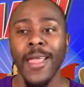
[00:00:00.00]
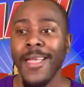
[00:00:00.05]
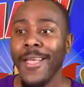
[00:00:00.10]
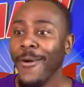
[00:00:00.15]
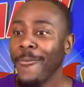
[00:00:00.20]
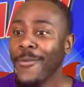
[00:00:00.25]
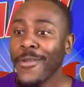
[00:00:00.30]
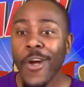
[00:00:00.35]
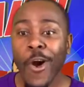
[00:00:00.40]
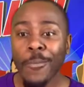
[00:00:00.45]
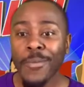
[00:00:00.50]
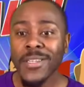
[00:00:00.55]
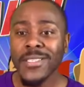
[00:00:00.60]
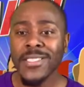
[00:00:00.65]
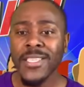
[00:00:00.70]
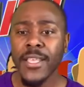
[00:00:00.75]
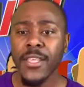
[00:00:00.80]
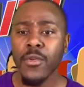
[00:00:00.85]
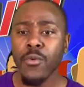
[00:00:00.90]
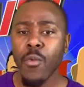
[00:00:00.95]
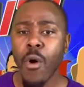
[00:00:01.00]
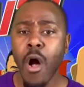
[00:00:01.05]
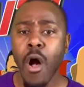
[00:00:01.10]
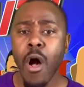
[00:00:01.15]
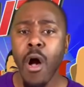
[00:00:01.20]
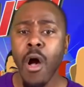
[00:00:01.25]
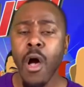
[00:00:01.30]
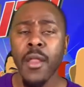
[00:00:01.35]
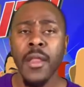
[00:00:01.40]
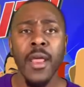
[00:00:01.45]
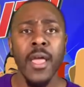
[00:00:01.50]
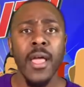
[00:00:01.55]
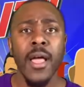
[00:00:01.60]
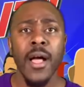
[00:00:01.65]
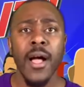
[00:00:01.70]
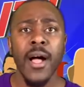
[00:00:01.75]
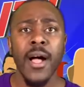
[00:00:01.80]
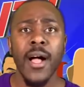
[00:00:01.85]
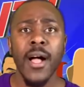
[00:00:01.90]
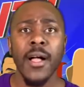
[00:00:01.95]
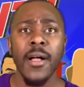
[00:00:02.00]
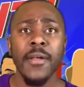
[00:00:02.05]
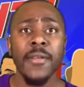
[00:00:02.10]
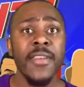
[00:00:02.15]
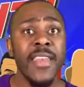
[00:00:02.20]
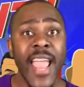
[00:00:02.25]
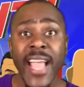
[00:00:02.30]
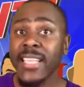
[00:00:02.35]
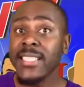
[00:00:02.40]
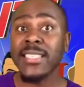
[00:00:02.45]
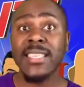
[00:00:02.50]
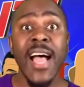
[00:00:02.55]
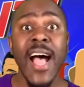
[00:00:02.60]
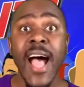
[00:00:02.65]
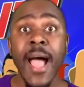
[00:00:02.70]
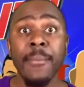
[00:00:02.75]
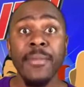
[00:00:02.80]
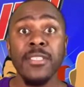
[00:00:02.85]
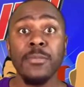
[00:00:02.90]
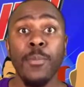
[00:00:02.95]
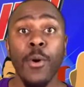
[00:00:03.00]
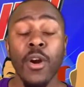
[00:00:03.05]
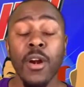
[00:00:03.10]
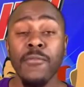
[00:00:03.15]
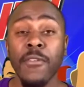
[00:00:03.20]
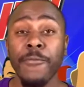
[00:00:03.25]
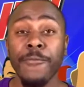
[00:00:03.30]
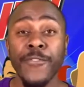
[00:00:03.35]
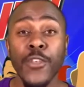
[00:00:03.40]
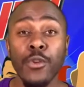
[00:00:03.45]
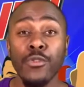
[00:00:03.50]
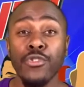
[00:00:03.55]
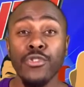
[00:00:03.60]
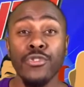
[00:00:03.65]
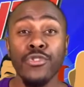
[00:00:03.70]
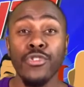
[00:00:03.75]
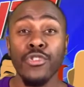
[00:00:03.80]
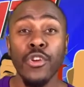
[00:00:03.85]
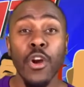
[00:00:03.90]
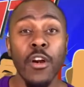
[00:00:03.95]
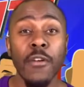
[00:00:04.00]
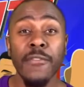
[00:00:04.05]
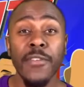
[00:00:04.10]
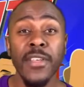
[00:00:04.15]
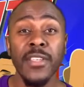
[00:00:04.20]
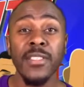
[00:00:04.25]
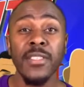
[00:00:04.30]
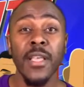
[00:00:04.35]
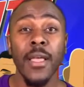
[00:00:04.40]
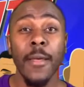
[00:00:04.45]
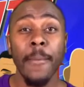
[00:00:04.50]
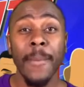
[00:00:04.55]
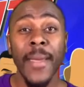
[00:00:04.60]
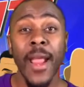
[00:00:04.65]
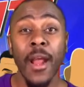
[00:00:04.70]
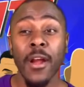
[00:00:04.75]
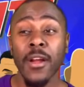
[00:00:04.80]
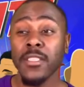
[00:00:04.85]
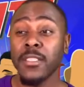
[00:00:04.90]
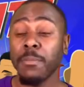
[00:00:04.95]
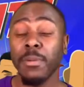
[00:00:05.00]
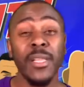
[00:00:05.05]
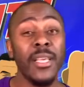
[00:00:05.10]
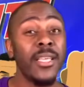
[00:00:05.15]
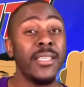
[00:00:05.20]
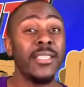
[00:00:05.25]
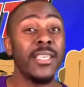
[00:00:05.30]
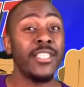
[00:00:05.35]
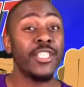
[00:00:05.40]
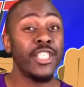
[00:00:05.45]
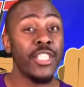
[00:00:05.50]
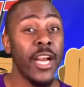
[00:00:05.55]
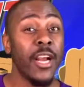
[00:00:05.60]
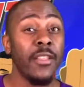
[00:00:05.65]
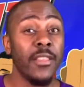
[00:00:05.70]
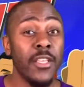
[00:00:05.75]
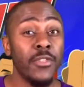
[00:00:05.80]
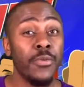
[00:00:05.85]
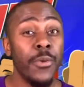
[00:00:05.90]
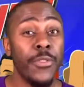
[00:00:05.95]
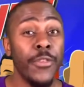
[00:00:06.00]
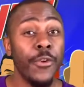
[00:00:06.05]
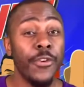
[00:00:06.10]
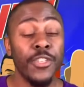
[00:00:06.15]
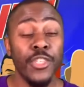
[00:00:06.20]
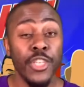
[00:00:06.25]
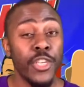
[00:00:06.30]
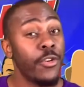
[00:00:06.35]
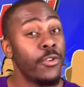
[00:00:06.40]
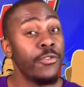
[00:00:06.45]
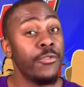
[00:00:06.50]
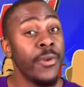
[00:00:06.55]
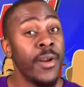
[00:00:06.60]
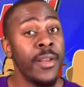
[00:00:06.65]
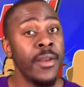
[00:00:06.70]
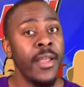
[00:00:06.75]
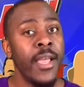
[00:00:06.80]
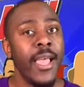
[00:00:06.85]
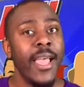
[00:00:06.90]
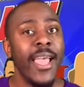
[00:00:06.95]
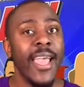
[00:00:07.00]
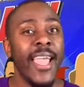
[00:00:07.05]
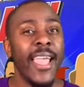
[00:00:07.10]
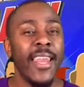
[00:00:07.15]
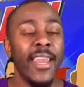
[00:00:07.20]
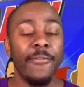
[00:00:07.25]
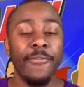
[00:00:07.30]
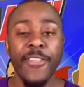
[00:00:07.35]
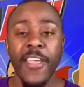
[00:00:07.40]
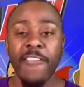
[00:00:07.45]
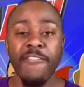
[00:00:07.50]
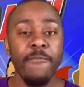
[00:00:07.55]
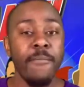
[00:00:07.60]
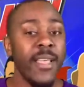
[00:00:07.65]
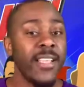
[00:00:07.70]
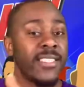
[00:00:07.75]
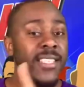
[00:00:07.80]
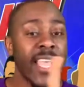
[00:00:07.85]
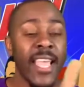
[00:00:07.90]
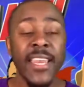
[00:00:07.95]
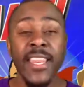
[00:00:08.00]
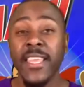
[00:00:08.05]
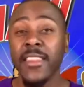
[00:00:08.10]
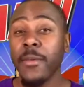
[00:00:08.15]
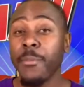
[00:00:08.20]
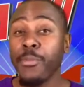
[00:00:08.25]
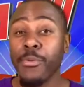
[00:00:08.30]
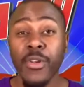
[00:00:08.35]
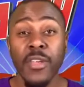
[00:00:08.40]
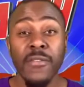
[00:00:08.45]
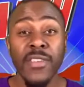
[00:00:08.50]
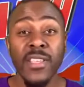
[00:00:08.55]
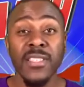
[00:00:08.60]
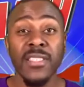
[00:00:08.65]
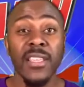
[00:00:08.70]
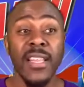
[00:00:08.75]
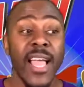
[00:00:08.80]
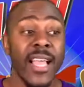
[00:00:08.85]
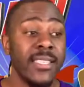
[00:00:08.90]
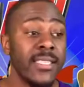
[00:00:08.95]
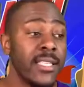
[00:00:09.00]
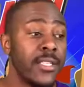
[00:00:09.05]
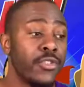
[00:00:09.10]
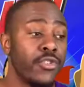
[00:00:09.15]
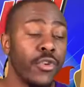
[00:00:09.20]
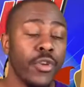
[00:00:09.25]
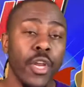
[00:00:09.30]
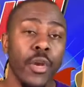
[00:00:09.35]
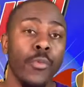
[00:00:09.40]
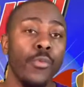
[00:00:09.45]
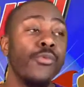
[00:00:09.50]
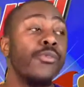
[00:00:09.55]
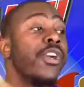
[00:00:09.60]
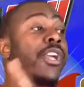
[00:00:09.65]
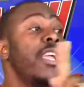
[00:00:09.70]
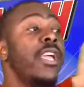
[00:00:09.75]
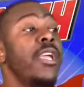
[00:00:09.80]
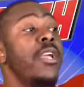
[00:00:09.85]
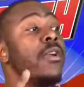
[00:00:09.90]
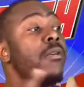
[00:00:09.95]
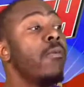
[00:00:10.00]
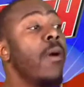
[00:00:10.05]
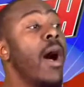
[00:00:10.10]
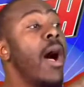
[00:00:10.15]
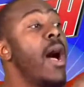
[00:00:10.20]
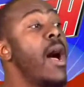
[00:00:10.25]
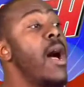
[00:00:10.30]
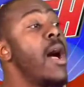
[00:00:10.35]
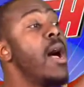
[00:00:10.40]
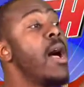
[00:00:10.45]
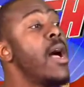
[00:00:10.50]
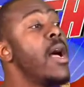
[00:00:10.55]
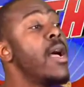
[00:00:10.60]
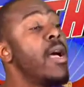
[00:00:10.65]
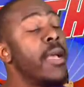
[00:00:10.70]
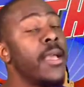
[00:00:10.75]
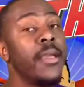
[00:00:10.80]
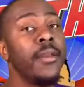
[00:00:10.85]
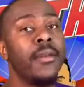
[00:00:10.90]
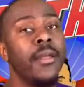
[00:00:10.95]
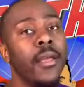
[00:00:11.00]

We hope to see you on next time as part of a future service. Parents, please share this with your children. And if they've missed any of the previous lessons, you can rewind.